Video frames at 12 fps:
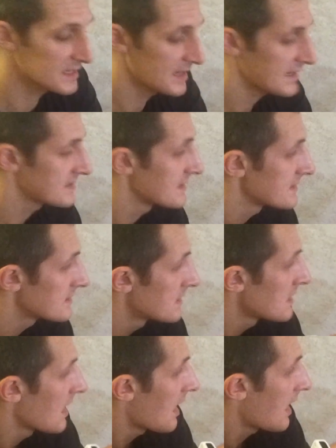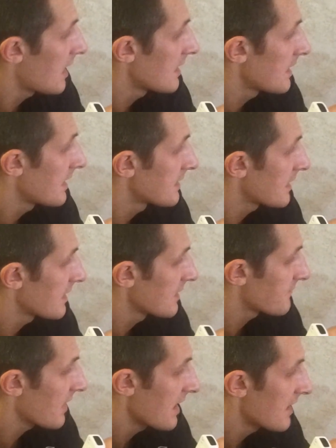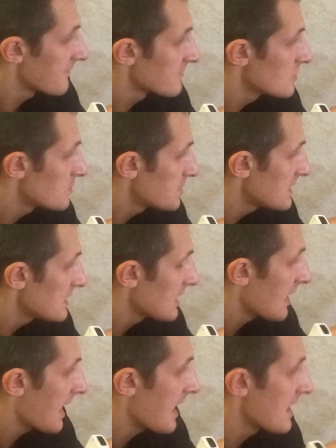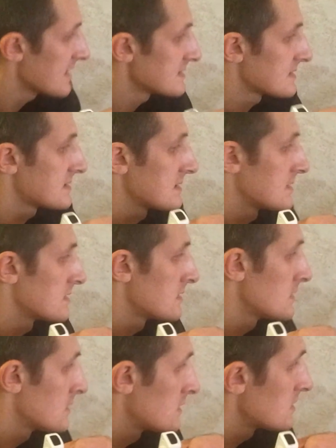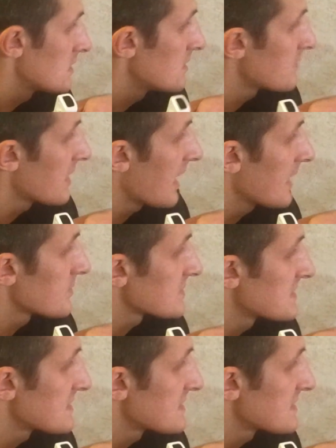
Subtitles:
connected, if I have GlovePie as in my Ableton